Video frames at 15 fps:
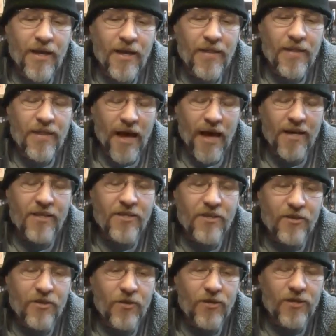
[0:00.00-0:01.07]
That is a
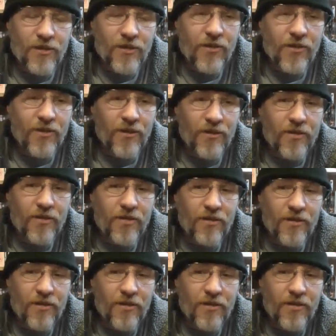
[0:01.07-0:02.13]
good series.
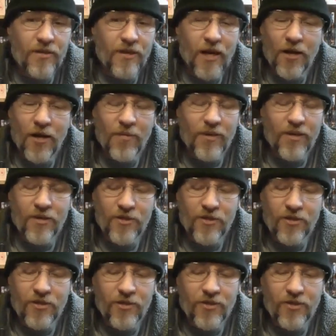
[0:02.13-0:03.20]
I mean,
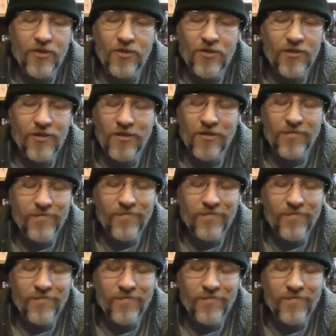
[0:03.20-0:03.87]
she's